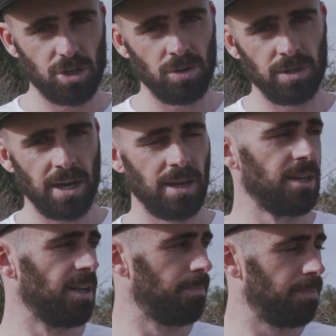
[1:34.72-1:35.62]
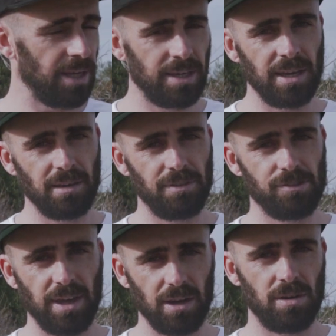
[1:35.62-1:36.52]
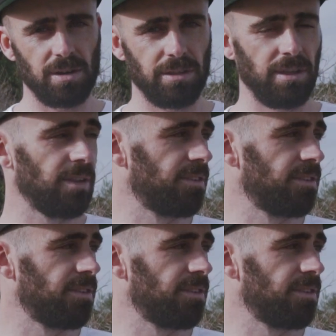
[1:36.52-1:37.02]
tuna, big kingfish, that kind of thing.